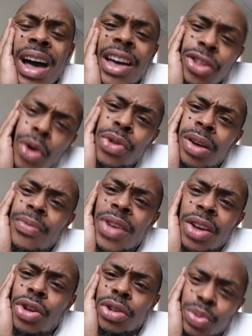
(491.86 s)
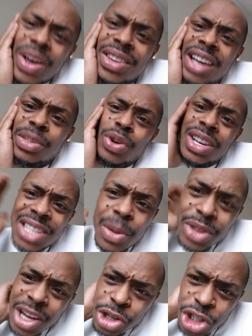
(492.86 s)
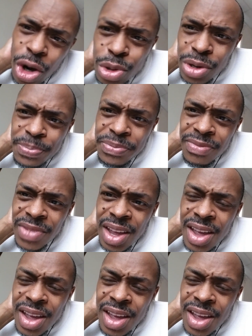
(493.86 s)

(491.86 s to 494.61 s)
I know that those rednecks want to sleep with their children,